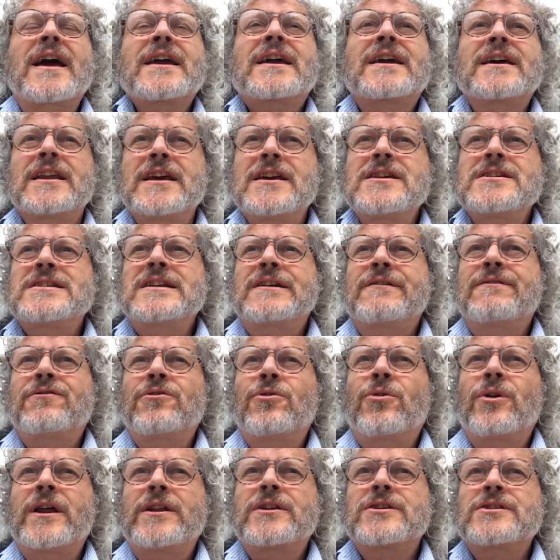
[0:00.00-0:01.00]
can easily
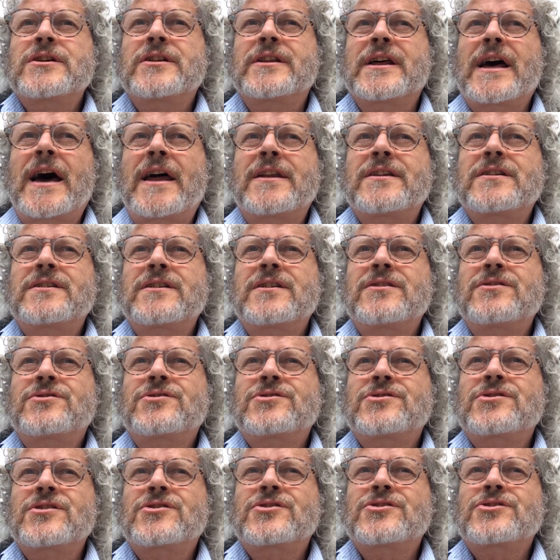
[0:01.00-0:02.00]
fall into that,
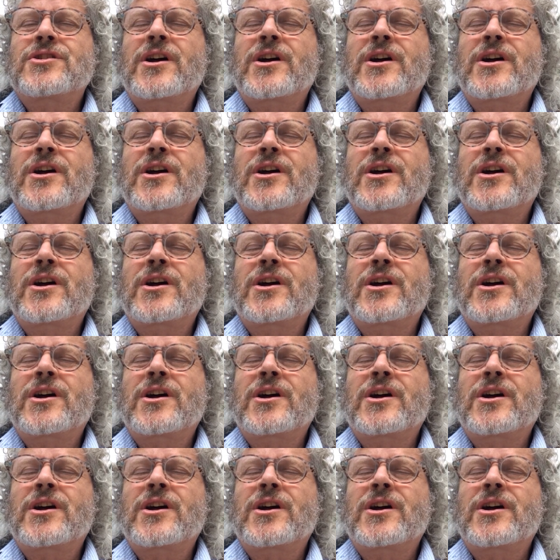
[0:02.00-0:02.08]
just